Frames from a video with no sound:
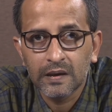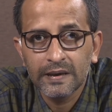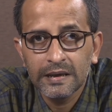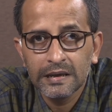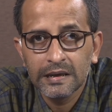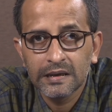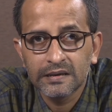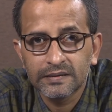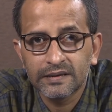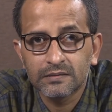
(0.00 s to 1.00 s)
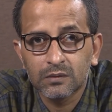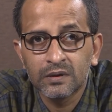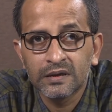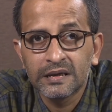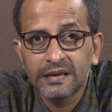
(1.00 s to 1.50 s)
Okay? That is
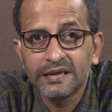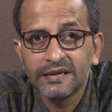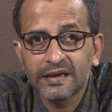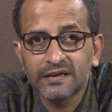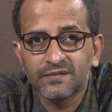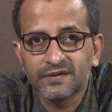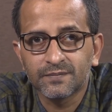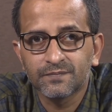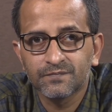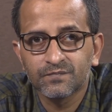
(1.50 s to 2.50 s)
called inductivism.